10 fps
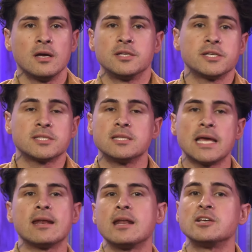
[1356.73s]
just the
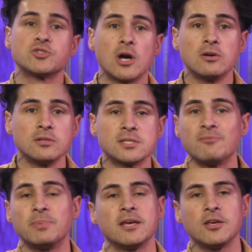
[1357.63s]
day-to-day struggles
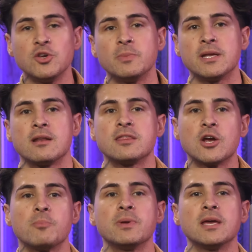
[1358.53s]
of being human.
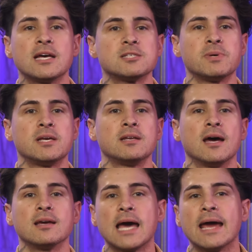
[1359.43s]
Therapy has been
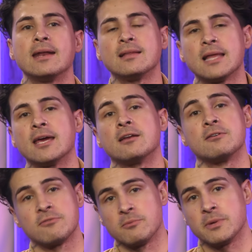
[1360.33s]
a guiding light for